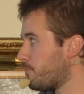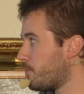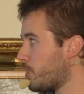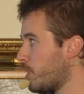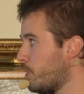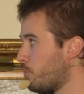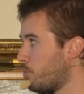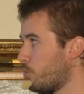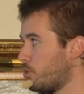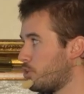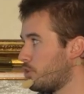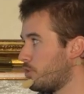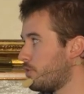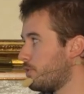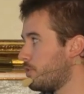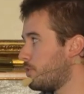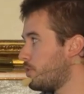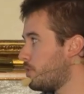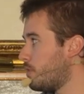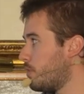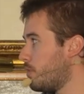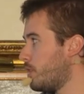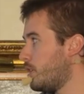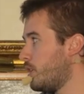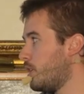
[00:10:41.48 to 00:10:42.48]
it would just
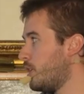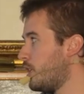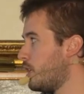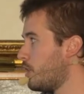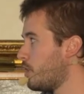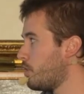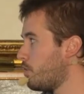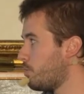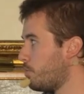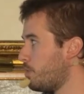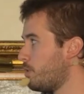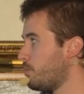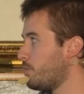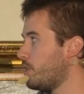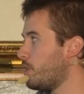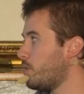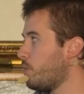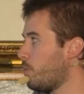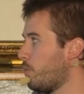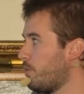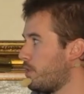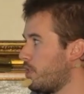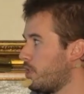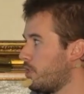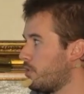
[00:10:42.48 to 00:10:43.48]
query
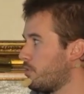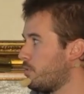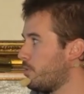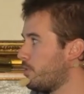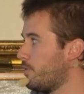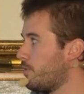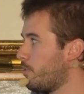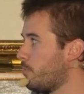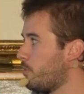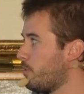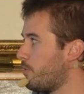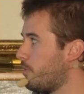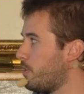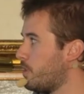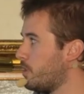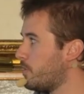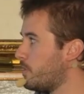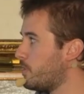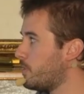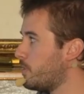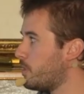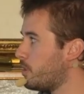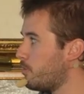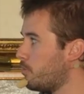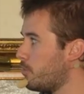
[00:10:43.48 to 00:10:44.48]
all the entries from the file
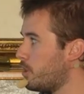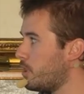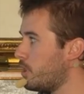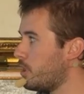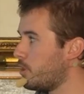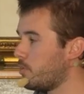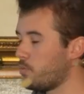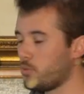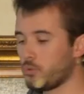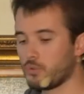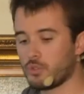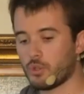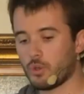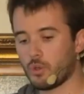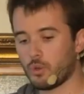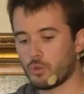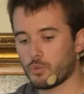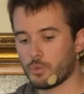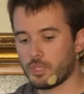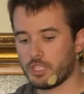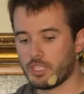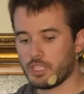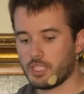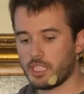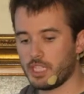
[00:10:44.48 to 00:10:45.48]
system. It would
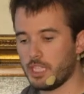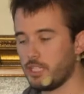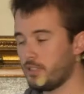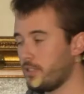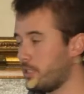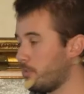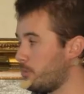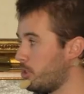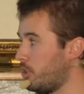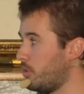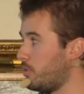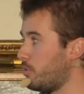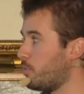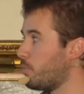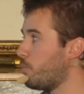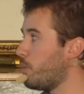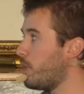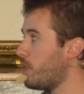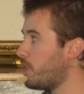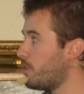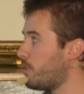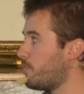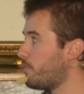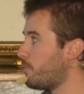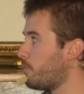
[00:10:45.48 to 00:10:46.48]
already get them in the
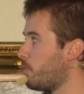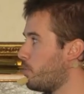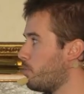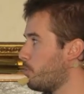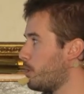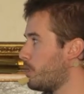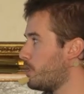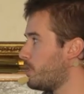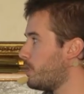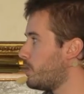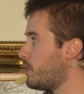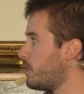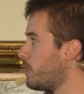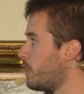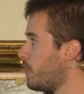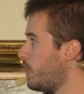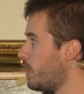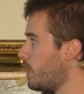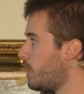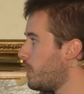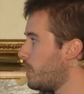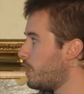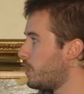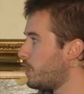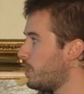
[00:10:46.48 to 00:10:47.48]
right format,
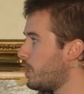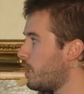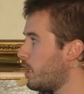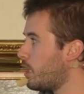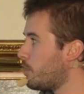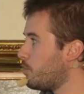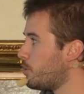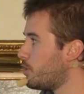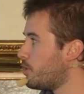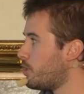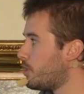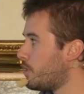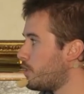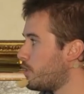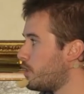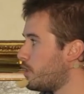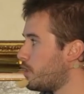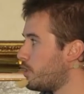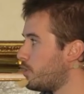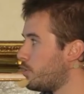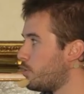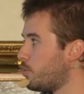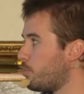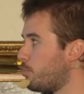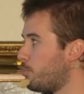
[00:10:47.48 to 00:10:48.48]
and I would just
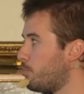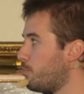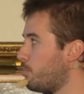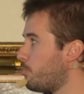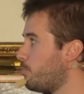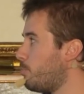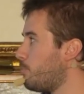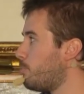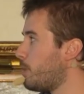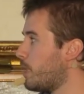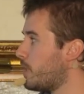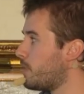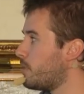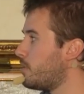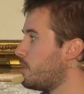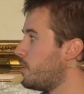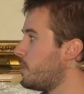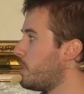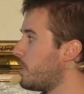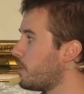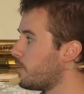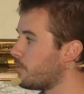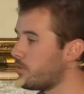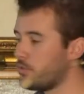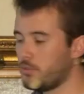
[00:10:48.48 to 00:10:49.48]
need to pass it
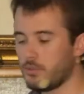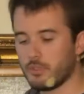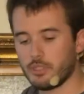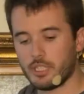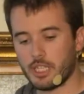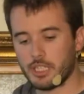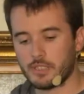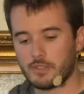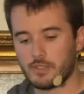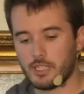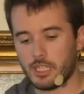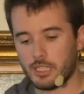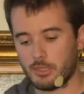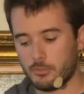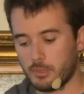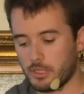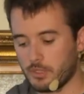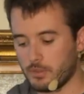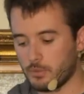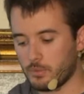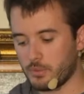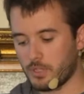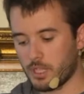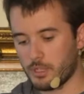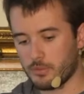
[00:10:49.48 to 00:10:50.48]
down to the next
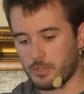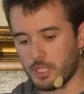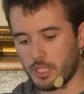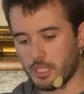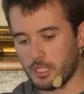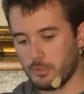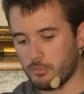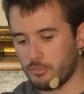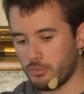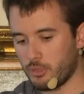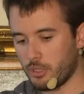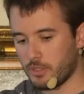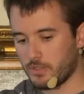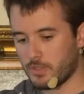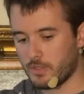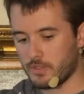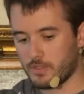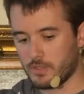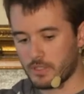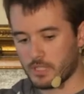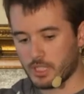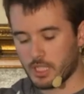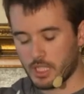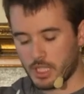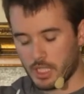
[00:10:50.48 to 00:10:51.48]
database without any processing.